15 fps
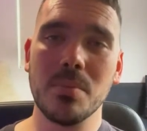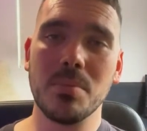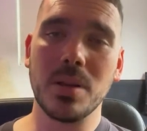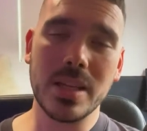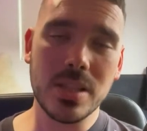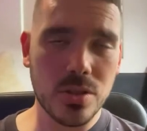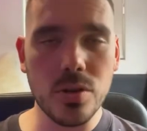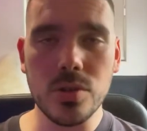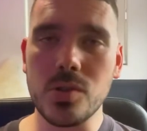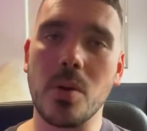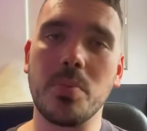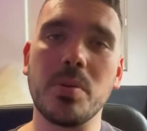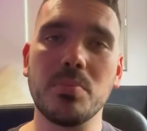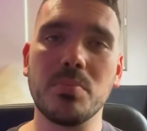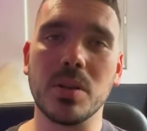please do drop
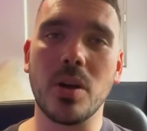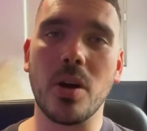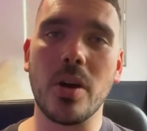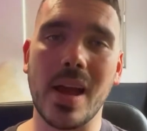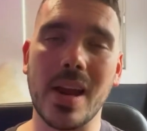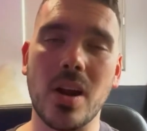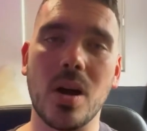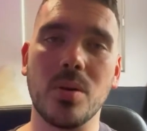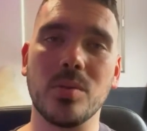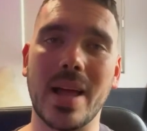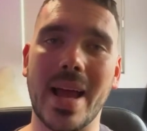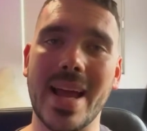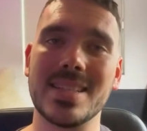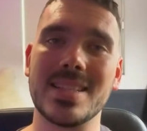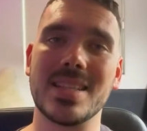them below and I will
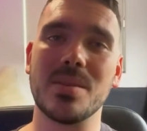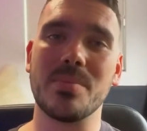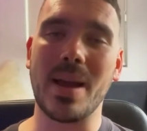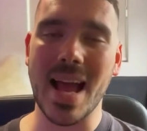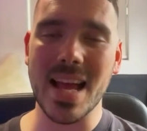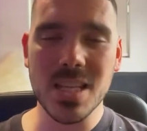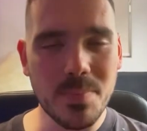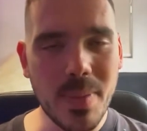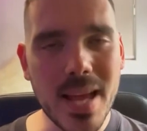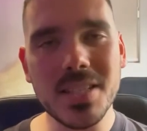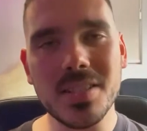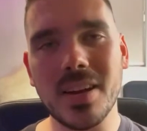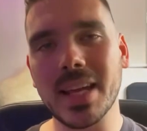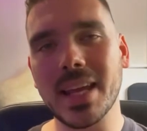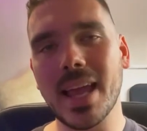answer them as best
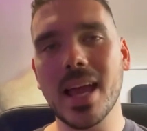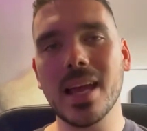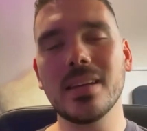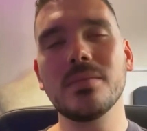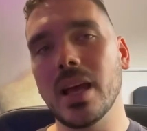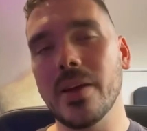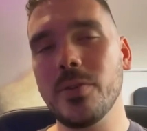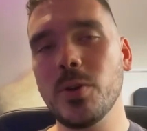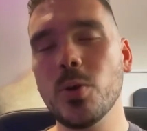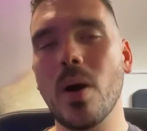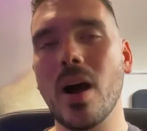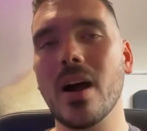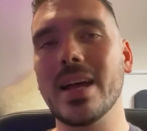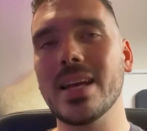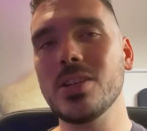I can. If you
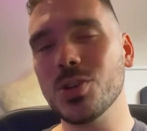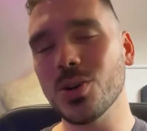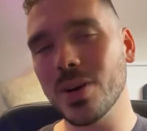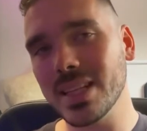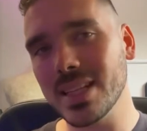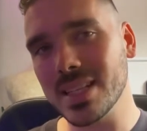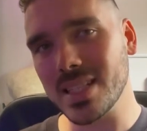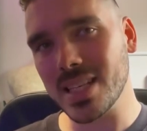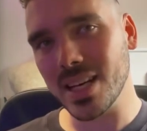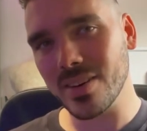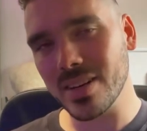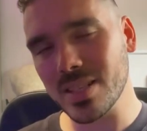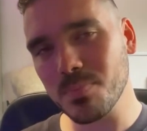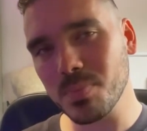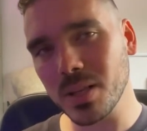are enjoying this
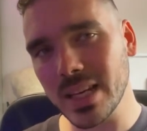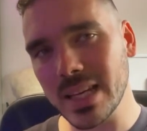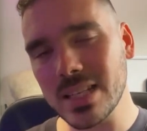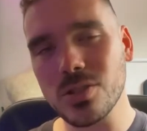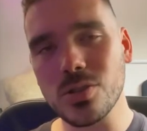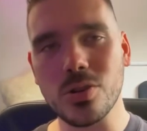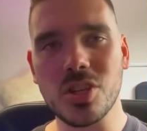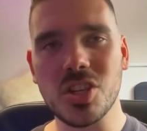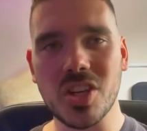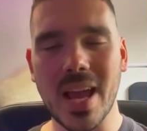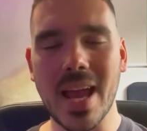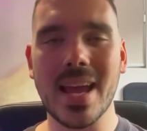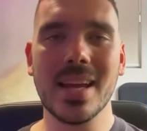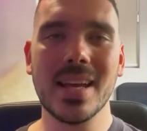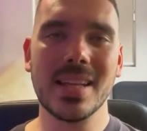series, please do
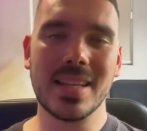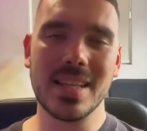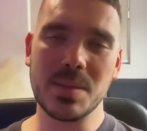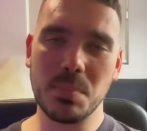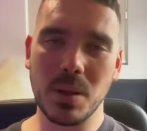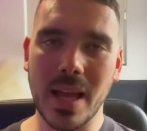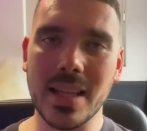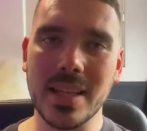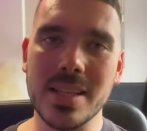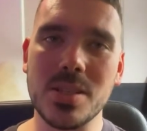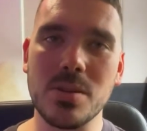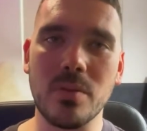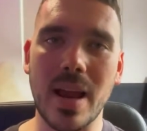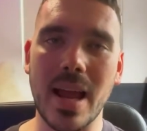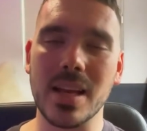share this playlist
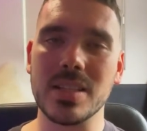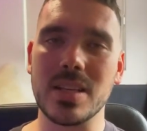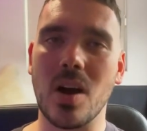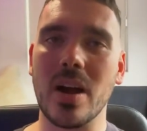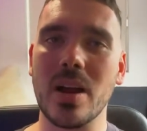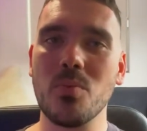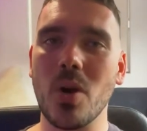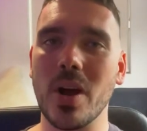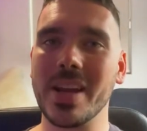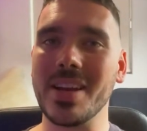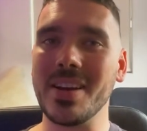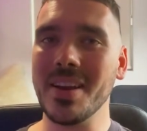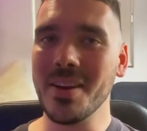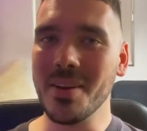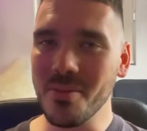around. I'm
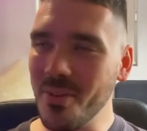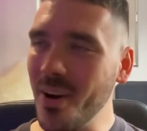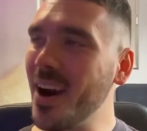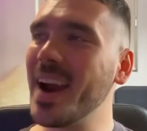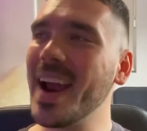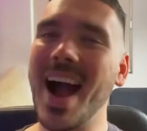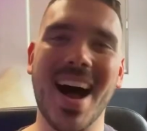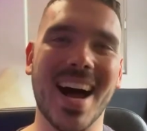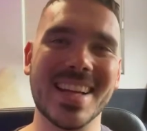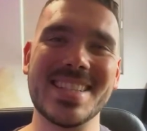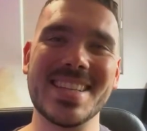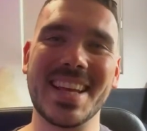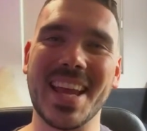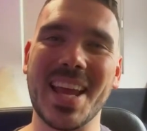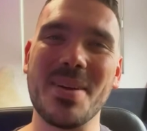working very hard
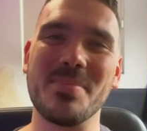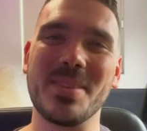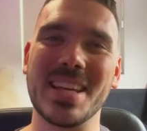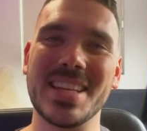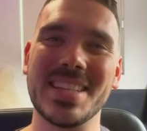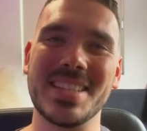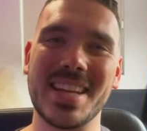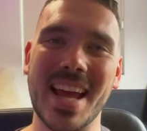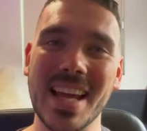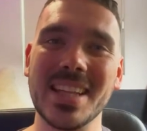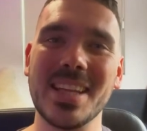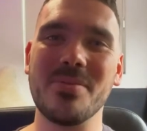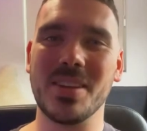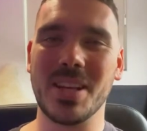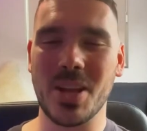to keep these
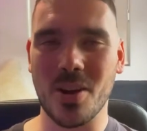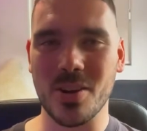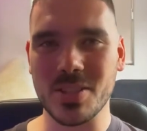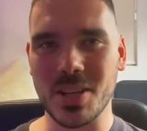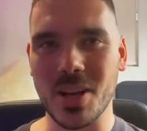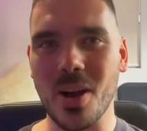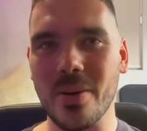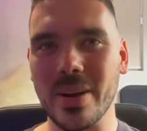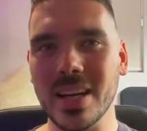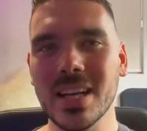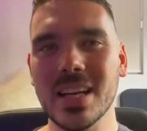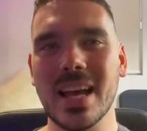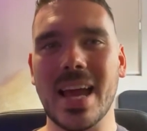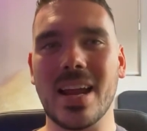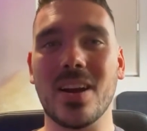daily videos going
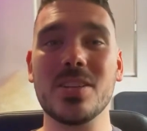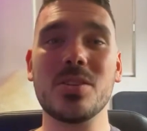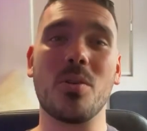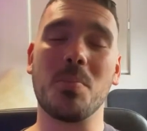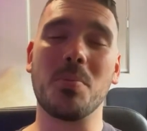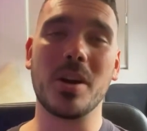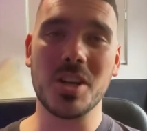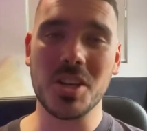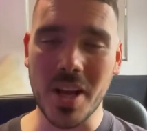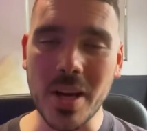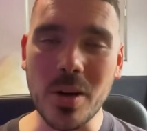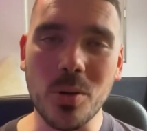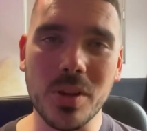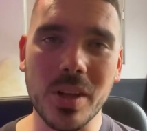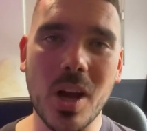and I do appreciate
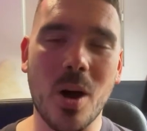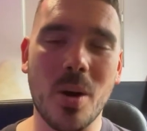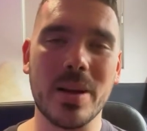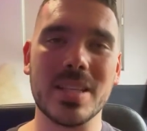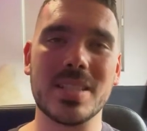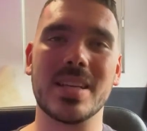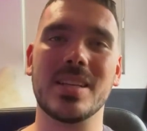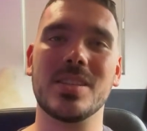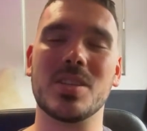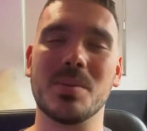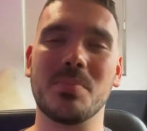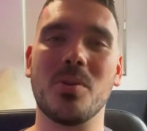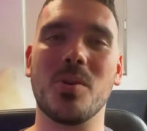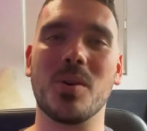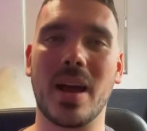all the comments and
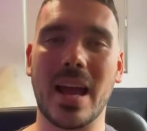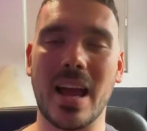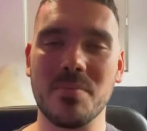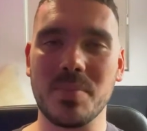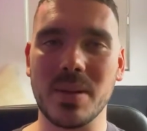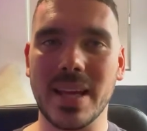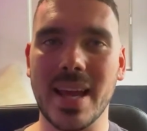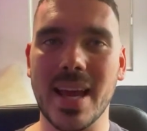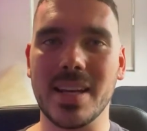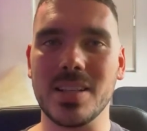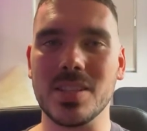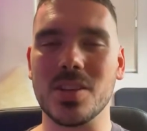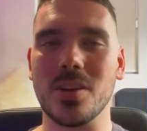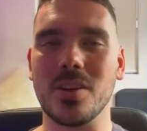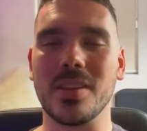support I have been getting.
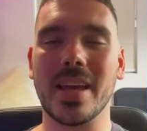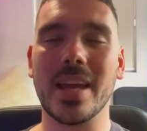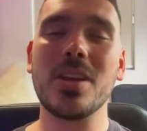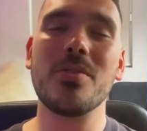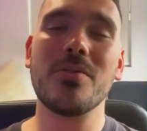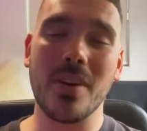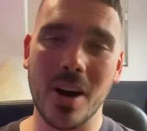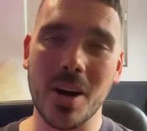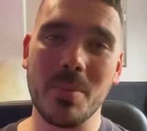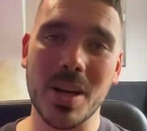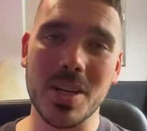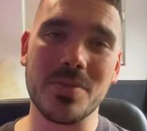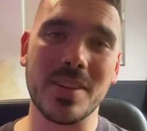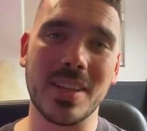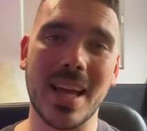So thank you very
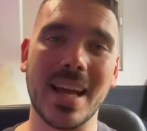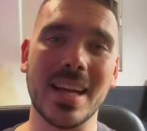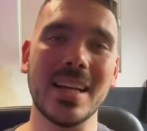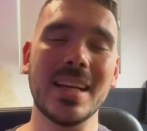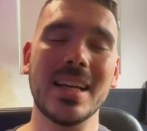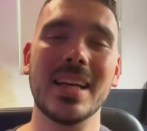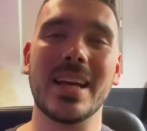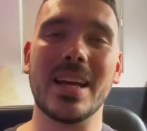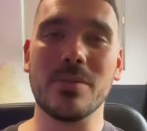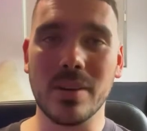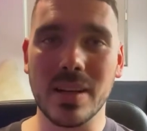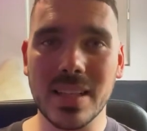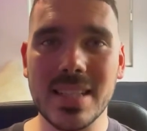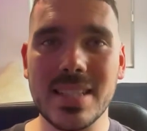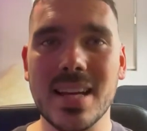much for that. It
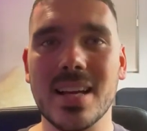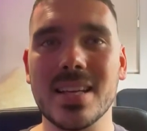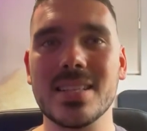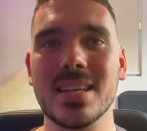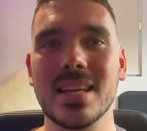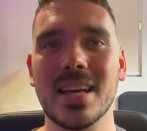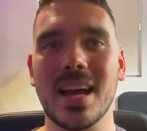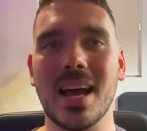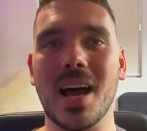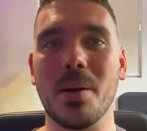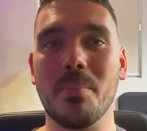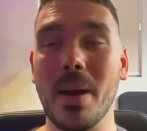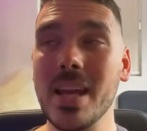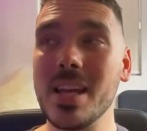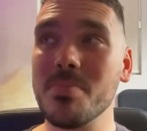really does uh,
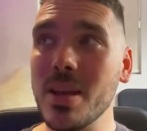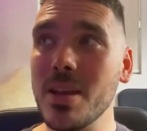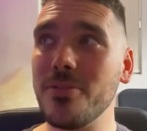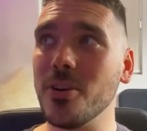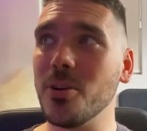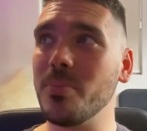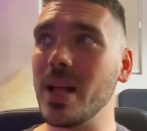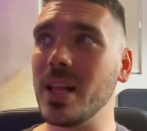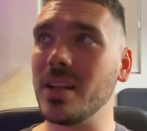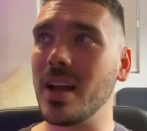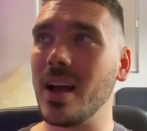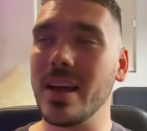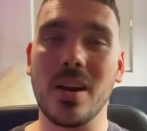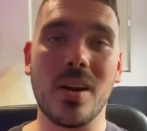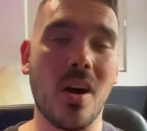make me feel better.
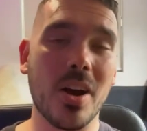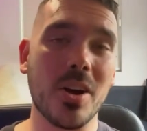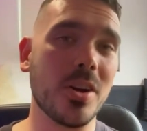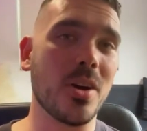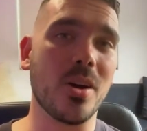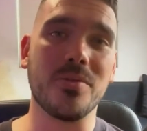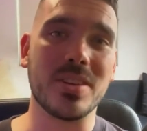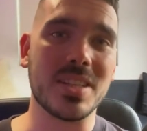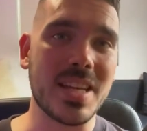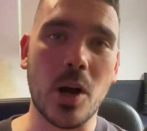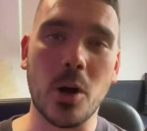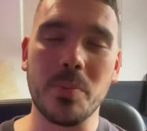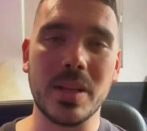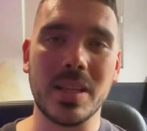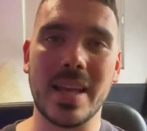And I don't know if it's
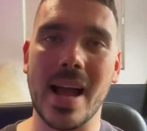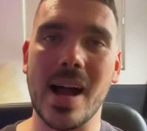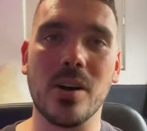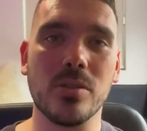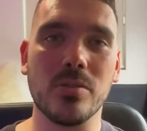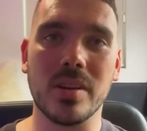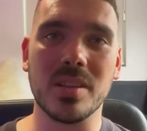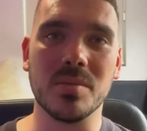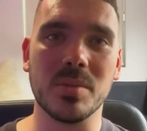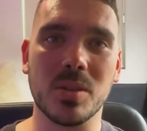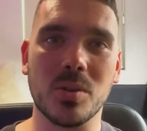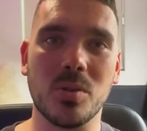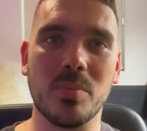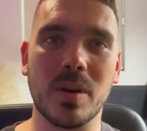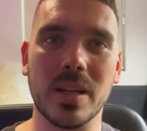helping the algorithm at
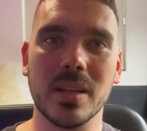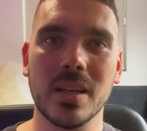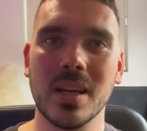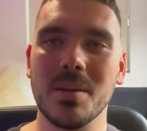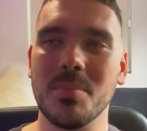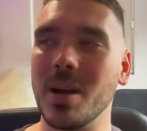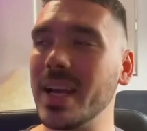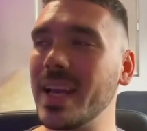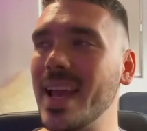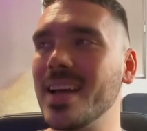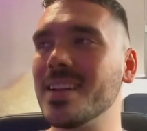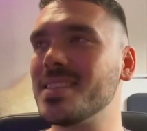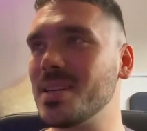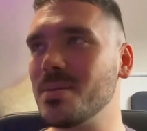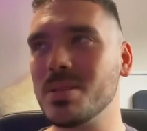all. My my
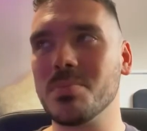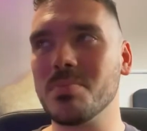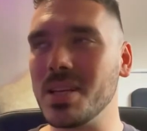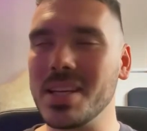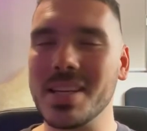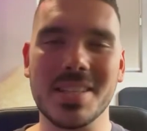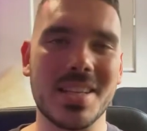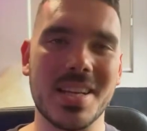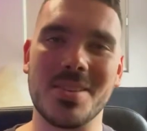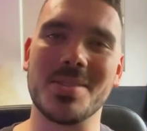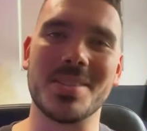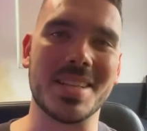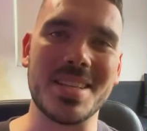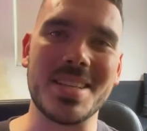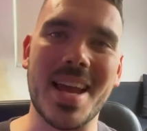account seems to be
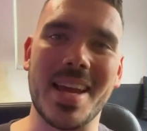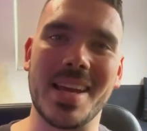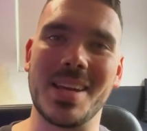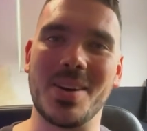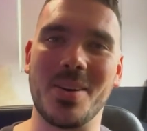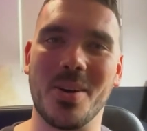continuously tanking